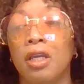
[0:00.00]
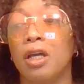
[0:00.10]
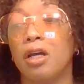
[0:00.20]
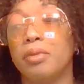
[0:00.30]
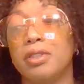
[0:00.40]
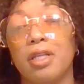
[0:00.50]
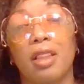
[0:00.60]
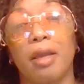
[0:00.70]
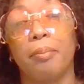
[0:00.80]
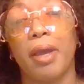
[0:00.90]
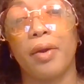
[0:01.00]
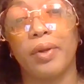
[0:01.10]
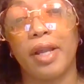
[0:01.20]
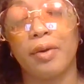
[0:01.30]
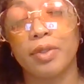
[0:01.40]
It's not like back
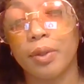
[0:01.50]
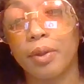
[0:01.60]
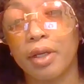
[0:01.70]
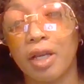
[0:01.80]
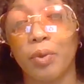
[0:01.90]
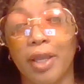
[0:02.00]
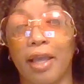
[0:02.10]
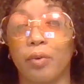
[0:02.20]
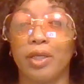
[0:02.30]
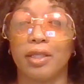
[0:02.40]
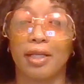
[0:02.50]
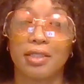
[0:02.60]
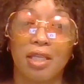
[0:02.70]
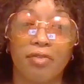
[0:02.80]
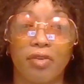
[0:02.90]
when I was growing up. We had Queen
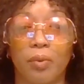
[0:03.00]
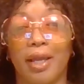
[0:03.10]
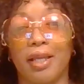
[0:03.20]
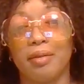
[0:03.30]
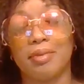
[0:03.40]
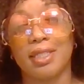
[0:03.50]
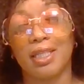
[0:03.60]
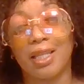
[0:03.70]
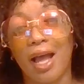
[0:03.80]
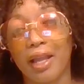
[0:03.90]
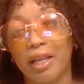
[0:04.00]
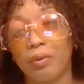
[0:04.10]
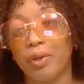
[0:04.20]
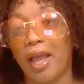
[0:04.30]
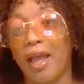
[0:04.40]
Latifah, we had MC Light,
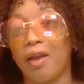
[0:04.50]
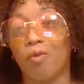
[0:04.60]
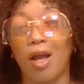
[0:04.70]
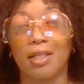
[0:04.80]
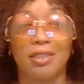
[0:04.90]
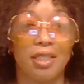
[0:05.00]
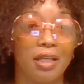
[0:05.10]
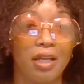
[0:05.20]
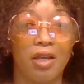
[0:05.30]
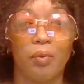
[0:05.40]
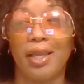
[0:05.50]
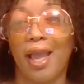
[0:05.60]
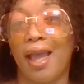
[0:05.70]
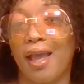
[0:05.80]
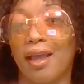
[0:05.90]
we had Rod Digger, we
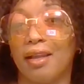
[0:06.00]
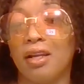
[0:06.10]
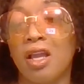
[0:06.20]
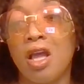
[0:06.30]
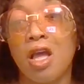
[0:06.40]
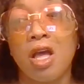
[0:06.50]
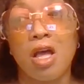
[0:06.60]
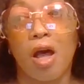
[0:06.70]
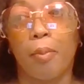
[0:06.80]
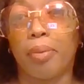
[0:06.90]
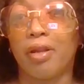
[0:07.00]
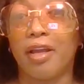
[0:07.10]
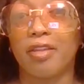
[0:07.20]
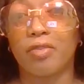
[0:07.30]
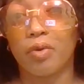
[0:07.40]
had a
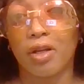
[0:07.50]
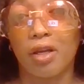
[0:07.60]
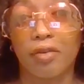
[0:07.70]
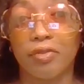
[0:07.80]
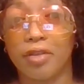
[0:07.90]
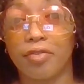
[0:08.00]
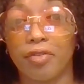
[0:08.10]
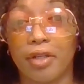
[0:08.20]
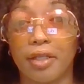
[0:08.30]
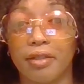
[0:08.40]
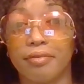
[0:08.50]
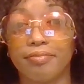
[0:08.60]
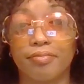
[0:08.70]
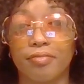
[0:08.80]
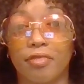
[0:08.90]
plethora of different
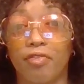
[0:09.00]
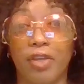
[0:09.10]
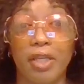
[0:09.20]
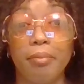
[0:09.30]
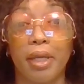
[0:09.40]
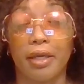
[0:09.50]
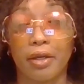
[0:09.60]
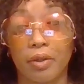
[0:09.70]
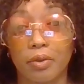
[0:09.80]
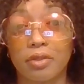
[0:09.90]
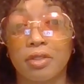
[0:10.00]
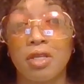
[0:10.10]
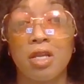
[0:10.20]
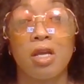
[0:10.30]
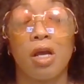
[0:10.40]
females
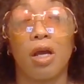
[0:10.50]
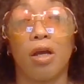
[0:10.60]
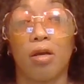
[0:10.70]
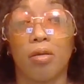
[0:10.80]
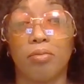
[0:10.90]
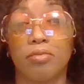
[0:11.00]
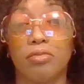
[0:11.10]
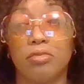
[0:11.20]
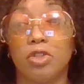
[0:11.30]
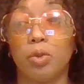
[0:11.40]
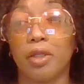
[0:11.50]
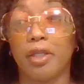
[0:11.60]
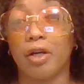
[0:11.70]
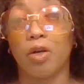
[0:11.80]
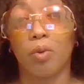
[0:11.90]
doing
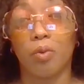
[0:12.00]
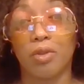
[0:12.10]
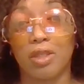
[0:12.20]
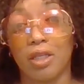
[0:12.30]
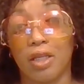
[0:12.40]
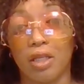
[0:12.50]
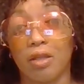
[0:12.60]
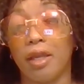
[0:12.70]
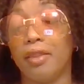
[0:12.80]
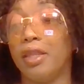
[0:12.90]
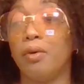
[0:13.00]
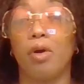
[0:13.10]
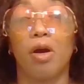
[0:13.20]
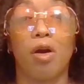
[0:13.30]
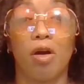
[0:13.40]
their own thing, and they were
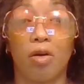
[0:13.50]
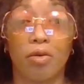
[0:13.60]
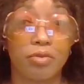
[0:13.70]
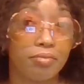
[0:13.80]
all